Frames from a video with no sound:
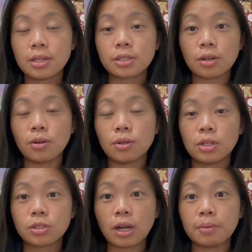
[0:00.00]
So
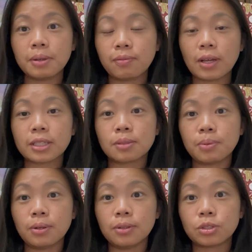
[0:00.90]
try to be
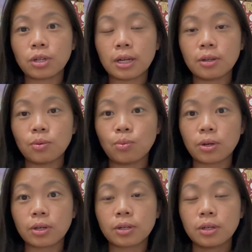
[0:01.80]
flexible, try to
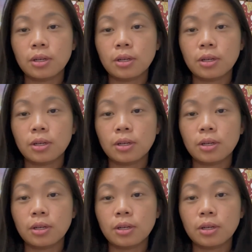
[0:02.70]
work